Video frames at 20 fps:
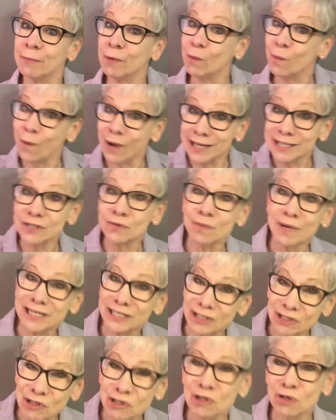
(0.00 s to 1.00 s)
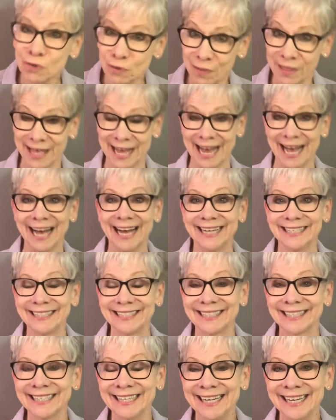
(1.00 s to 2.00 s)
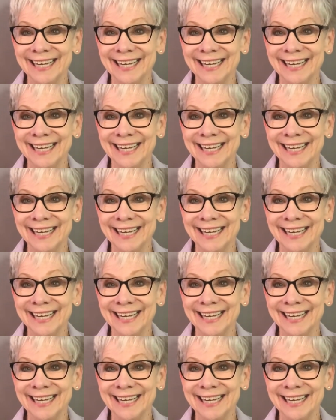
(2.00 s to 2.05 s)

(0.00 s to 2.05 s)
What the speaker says: But once we do that,